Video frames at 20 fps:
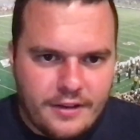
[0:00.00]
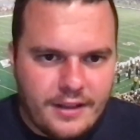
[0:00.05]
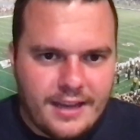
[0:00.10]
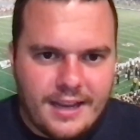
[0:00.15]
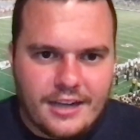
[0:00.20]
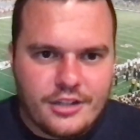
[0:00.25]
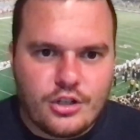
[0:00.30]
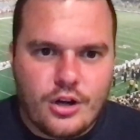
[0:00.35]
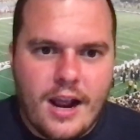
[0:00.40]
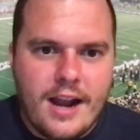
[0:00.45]

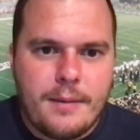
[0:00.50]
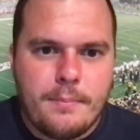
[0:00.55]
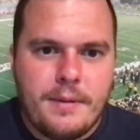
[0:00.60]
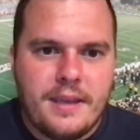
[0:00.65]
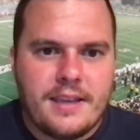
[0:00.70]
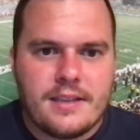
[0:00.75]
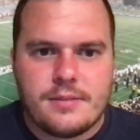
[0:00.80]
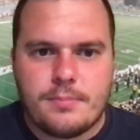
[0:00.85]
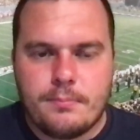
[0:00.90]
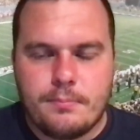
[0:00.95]
like I try to
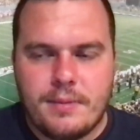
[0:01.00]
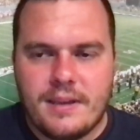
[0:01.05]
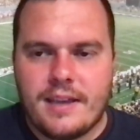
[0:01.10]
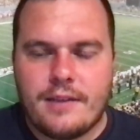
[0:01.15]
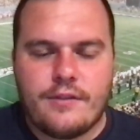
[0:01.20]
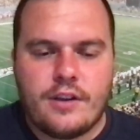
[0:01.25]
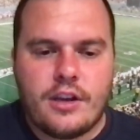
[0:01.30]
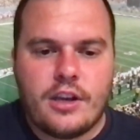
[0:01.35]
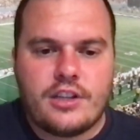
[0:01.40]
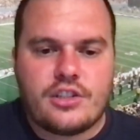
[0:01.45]
be as big
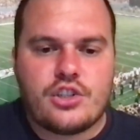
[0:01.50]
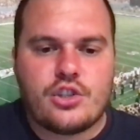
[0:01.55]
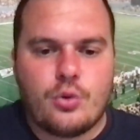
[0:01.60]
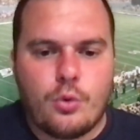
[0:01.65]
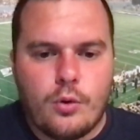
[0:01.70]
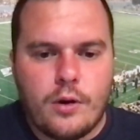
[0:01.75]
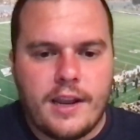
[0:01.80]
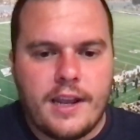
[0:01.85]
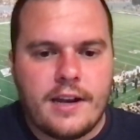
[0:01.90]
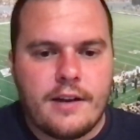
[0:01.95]
of a
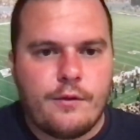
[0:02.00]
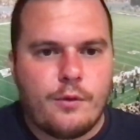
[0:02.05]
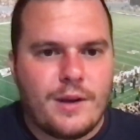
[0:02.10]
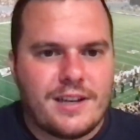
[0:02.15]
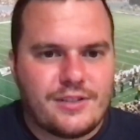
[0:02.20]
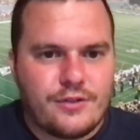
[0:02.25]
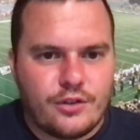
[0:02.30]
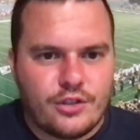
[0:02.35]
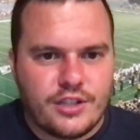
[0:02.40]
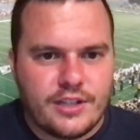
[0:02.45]
historian of
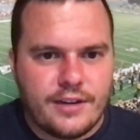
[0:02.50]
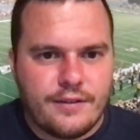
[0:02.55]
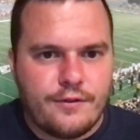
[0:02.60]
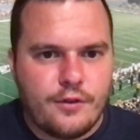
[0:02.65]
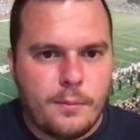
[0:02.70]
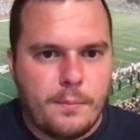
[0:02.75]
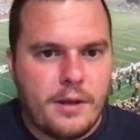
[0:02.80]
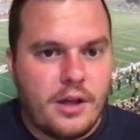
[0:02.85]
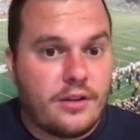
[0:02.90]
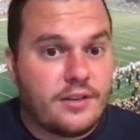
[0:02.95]
West Virginia
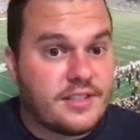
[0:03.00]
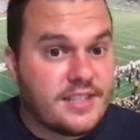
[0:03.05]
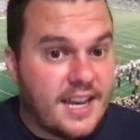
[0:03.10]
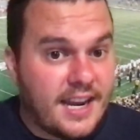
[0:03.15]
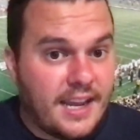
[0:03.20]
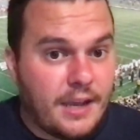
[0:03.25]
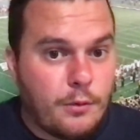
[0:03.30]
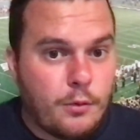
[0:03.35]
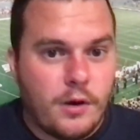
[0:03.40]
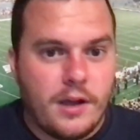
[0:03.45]
football as
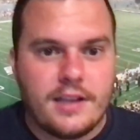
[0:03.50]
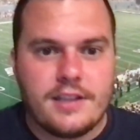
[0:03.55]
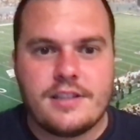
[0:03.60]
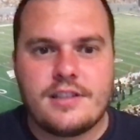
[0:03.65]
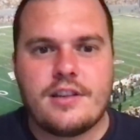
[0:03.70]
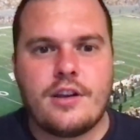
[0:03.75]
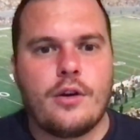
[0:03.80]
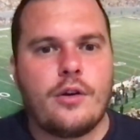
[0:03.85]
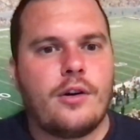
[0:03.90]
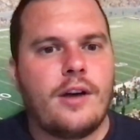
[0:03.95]
anyone.
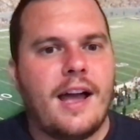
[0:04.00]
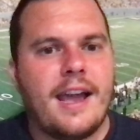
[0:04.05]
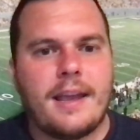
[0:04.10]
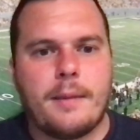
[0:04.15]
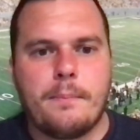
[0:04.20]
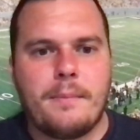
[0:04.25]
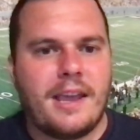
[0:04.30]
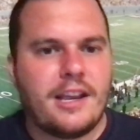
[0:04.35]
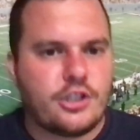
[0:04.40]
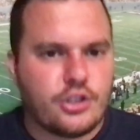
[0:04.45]
So
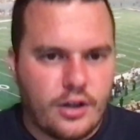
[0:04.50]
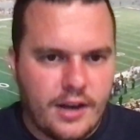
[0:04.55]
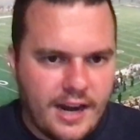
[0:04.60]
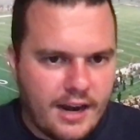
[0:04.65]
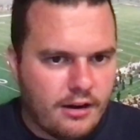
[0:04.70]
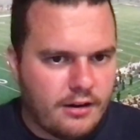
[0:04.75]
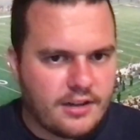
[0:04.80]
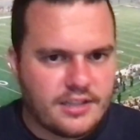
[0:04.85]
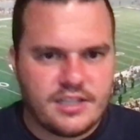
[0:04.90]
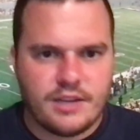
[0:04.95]
Major
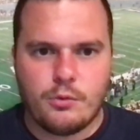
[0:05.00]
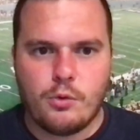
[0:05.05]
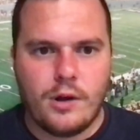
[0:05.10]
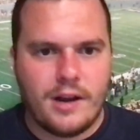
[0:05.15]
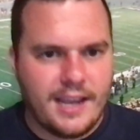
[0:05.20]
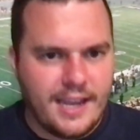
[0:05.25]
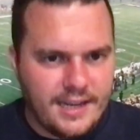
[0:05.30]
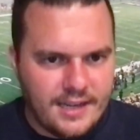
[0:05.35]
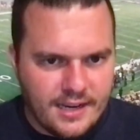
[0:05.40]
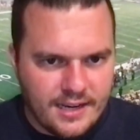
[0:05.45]
Harris and
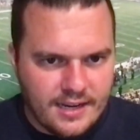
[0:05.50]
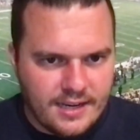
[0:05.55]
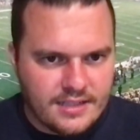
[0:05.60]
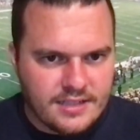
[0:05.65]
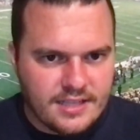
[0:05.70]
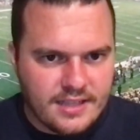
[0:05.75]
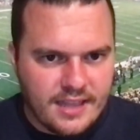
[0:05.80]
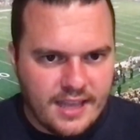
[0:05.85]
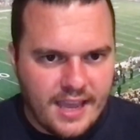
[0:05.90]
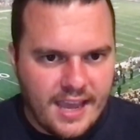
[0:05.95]
what he did
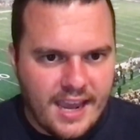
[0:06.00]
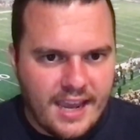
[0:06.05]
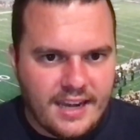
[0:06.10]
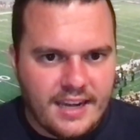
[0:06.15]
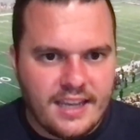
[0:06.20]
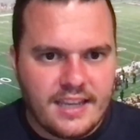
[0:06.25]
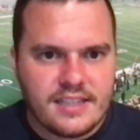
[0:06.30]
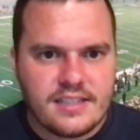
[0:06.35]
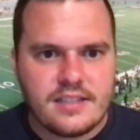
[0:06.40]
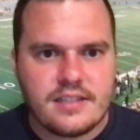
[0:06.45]
into the
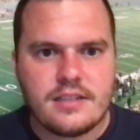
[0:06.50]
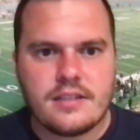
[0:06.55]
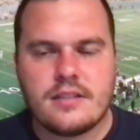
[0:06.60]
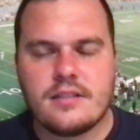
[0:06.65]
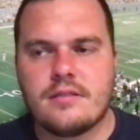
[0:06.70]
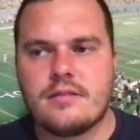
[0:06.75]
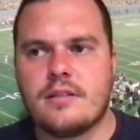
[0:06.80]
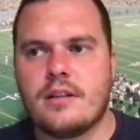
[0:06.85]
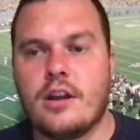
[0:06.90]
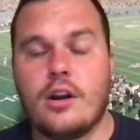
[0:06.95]
80s,
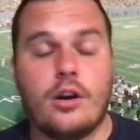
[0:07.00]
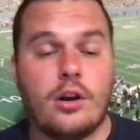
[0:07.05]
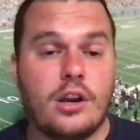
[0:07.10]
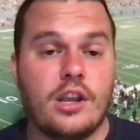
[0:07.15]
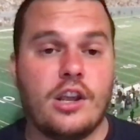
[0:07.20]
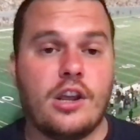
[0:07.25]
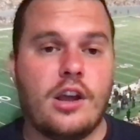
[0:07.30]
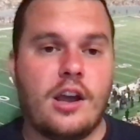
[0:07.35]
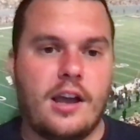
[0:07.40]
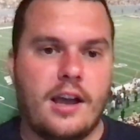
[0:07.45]
or
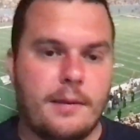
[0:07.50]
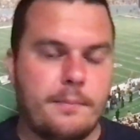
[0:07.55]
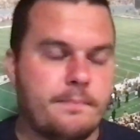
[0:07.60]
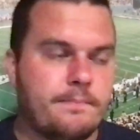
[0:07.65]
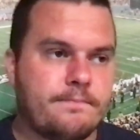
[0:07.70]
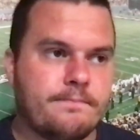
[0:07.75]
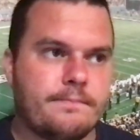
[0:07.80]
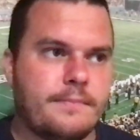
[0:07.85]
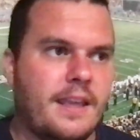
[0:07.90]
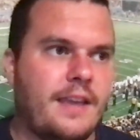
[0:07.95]

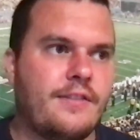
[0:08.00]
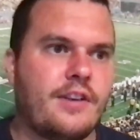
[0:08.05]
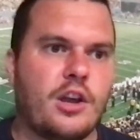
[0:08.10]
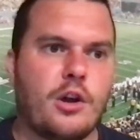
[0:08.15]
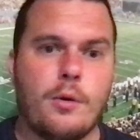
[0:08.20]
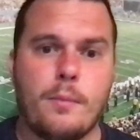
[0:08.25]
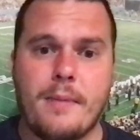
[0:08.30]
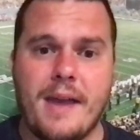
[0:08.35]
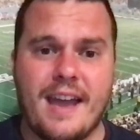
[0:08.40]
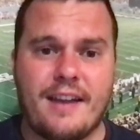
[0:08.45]
even
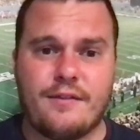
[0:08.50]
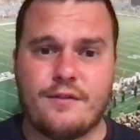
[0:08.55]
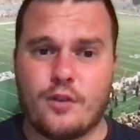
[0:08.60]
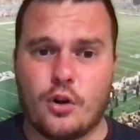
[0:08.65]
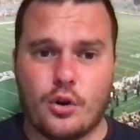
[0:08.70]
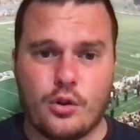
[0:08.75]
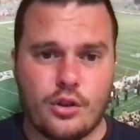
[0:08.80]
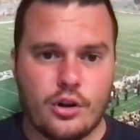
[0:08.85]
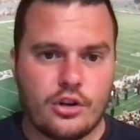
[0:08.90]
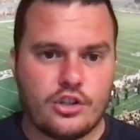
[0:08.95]
going back
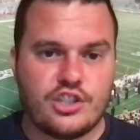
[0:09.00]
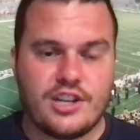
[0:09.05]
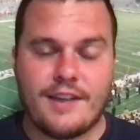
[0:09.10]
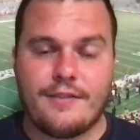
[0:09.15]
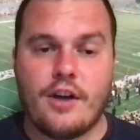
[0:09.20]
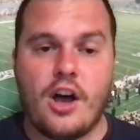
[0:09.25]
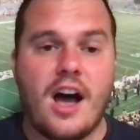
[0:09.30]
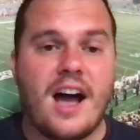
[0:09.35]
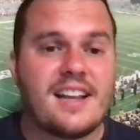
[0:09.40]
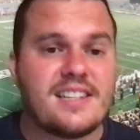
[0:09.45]
further,
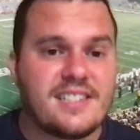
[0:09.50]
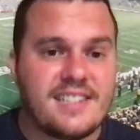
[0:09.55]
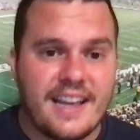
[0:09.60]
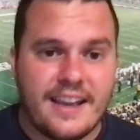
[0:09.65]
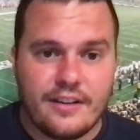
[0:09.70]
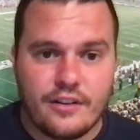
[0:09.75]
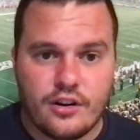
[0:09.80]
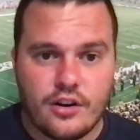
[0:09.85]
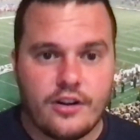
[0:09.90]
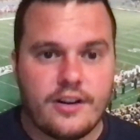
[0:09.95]
Jeff
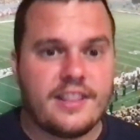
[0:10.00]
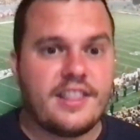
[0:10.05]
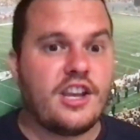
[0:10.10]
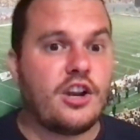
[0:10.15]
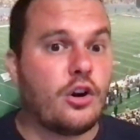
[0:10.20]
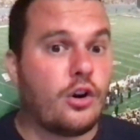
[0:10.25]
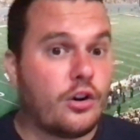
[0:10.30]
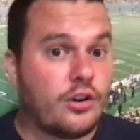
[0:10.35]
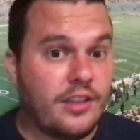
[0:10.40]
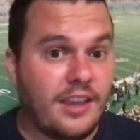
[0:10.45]
Hostetler in the
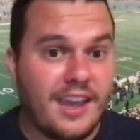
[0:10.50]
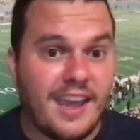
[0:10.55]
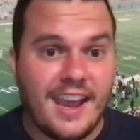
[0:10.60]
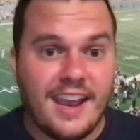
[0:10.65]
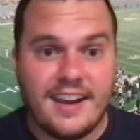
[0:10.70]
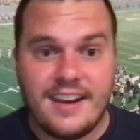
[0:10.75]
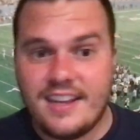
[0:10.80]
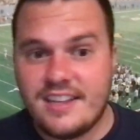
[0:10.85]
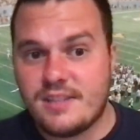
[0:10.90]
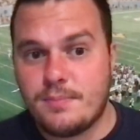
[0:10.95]
early
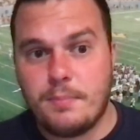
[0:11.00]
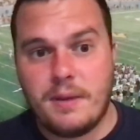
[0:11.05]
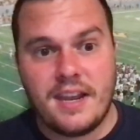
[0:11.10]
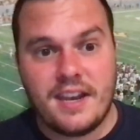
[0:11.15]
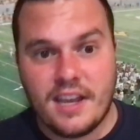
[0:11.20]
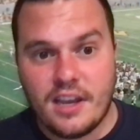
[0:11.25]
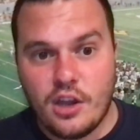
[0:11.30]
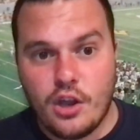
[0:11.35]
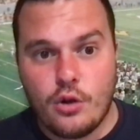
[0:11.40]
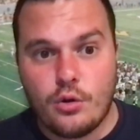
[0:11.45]
80s
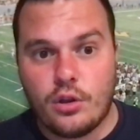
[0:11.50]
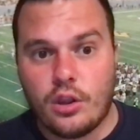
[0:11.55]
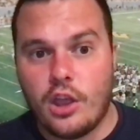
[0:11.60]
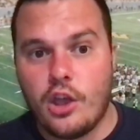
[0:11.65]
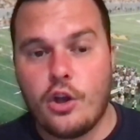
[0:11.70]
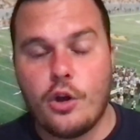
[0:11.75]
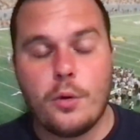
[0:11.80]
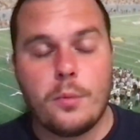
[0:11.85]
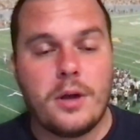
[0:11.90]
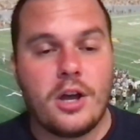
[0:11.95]
beating
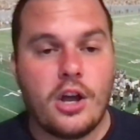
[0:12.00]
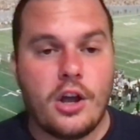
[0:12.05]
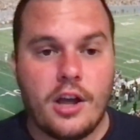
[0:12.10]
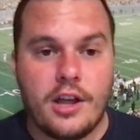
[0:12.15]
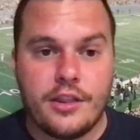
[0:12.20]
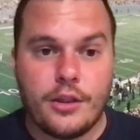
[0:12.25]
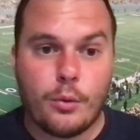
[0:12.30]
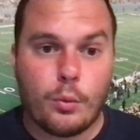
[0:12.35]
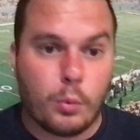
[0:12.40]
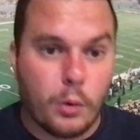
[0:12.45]
Oklahoma
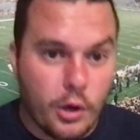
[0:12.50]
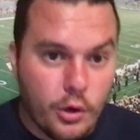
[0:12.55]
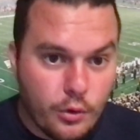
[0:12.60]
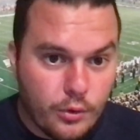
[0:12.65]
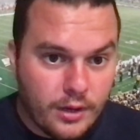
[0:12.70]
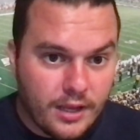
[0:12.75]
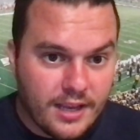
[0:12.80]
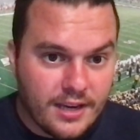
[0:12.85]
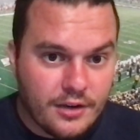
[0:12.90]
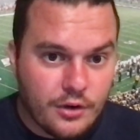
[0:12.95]
on the
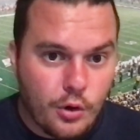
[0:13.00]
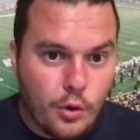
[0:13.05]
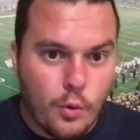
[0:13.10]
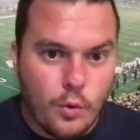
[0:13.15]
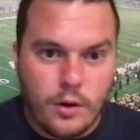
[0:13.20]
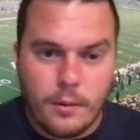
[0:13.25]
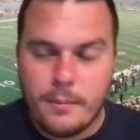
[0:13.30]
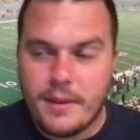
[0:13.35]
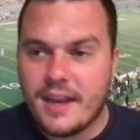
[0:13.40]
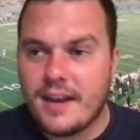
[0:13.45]
road in
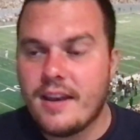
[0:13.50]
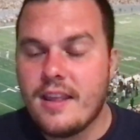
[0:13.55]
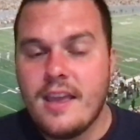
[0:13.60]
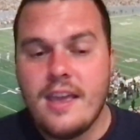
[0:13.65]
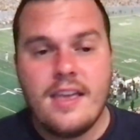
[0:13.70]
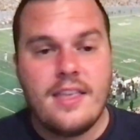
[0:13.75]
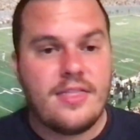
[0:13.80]
Norman.